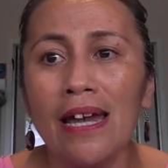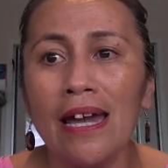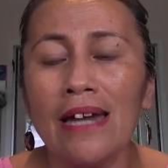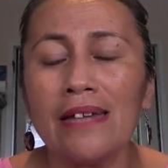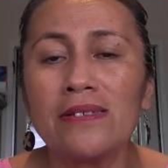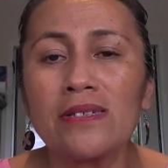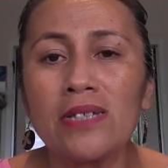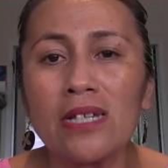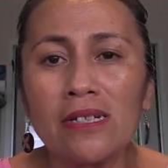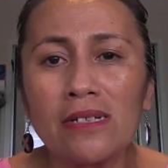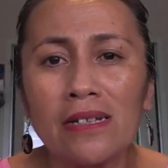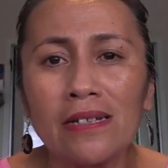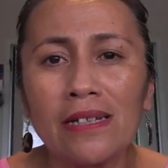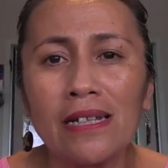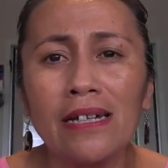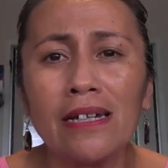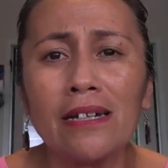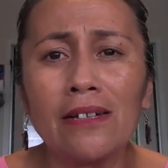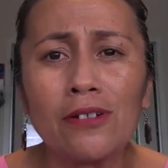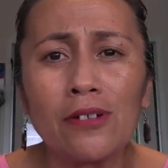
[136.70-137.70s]
and
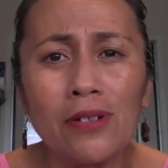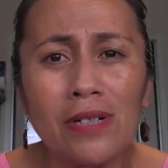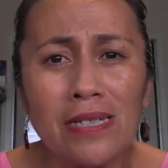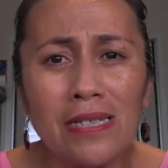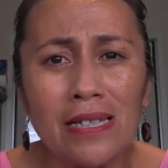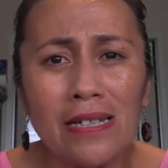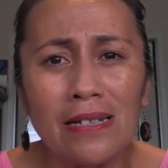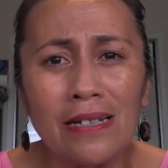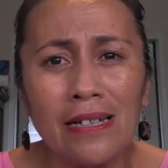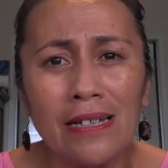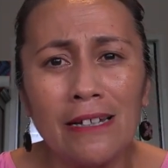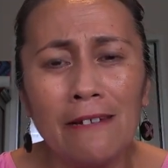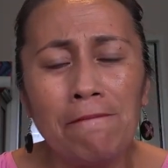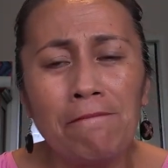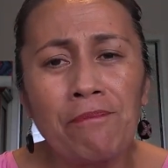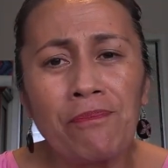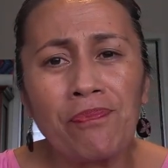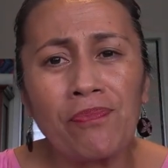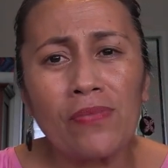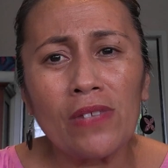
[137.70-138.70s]
certainly
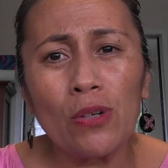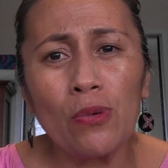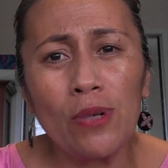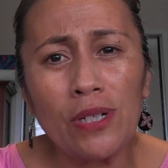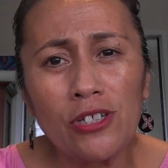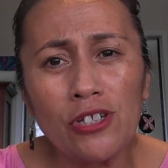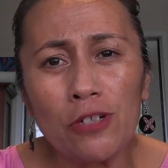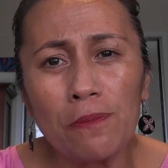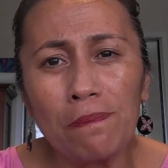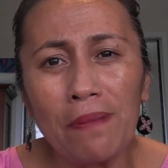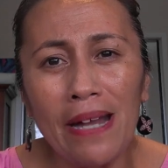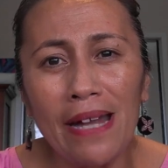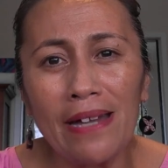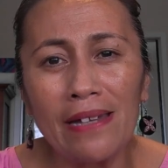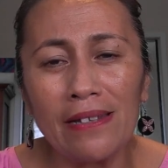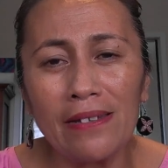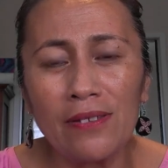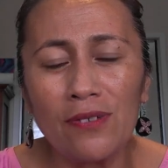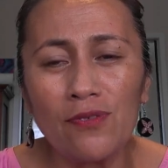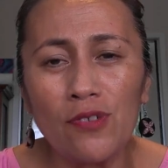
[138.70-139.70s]
increasingly with
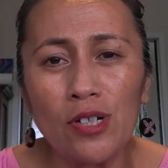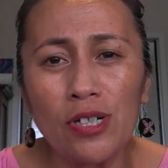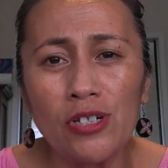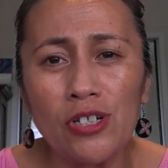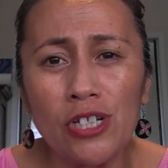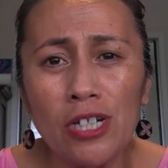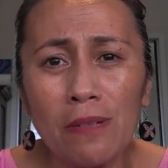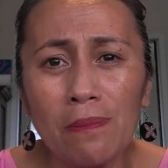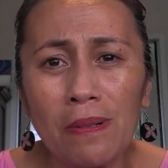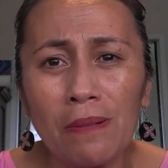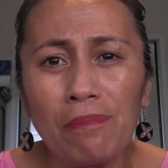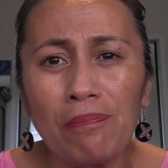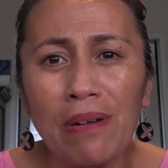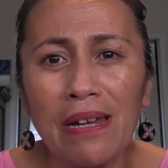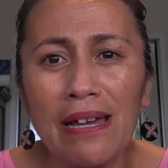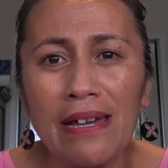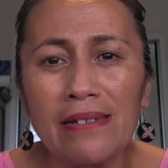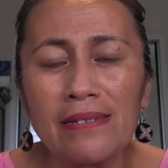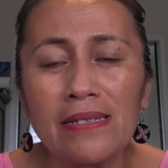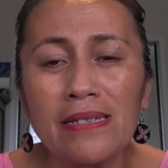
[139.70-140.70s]
Japan and the Fukushima
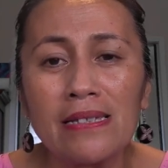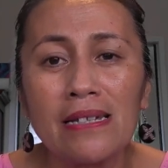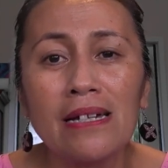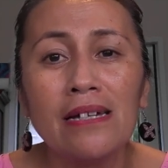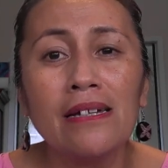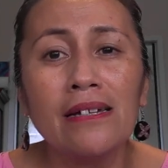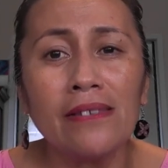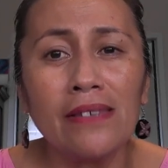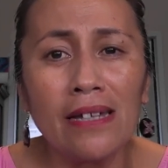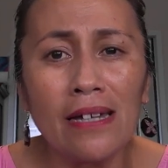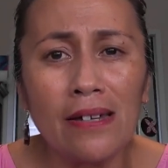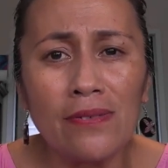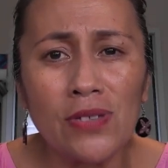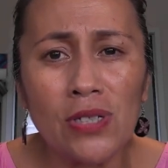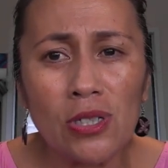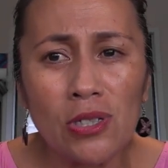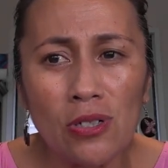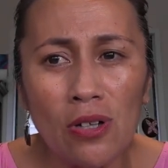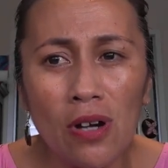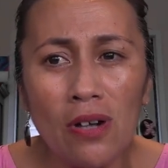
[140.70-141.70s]
plants, they have
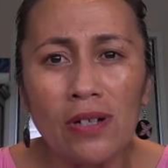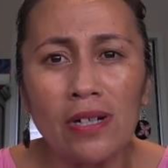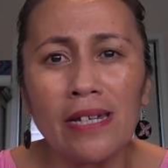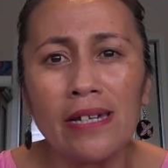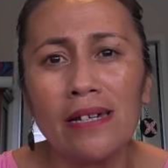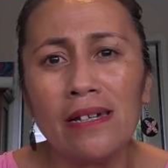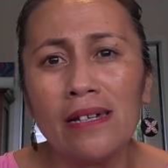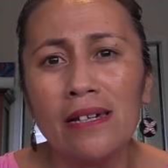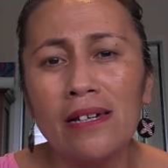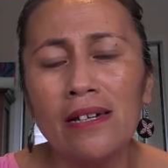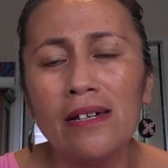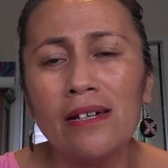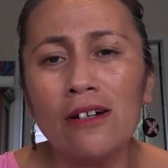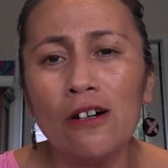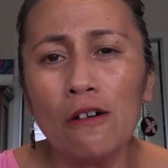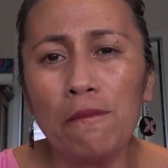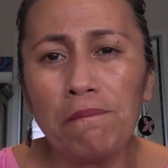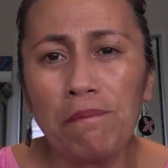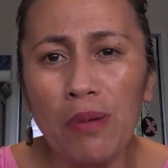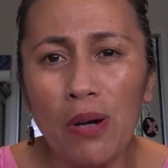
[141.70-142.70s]
strongly
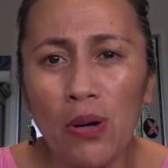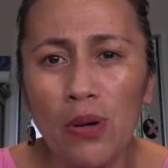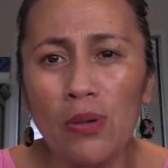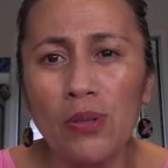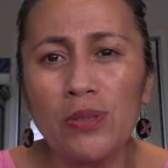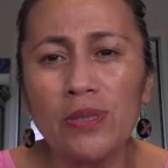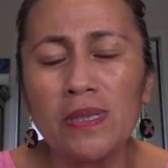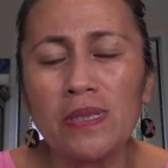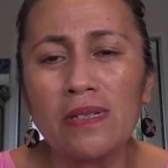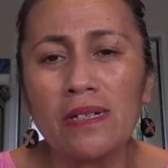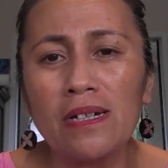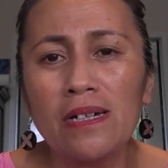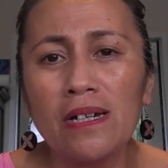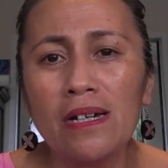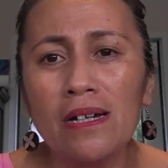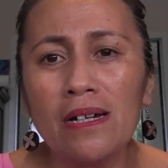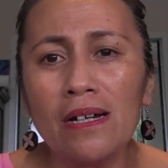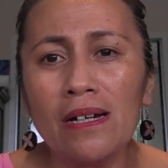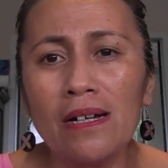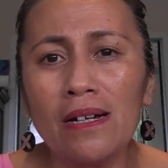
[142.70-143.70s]
opposed
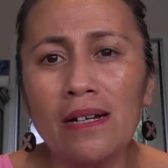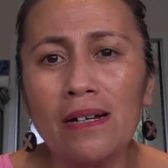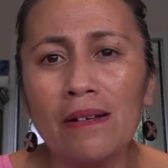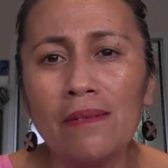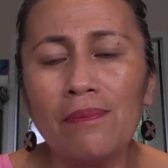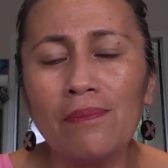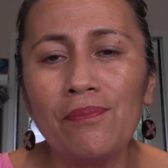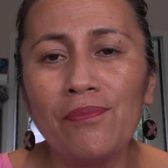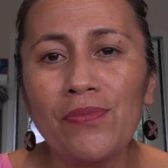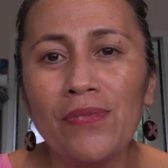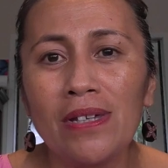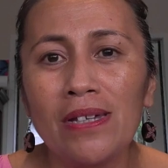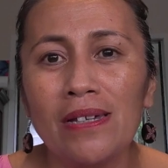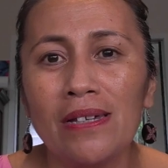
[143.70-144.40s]
um,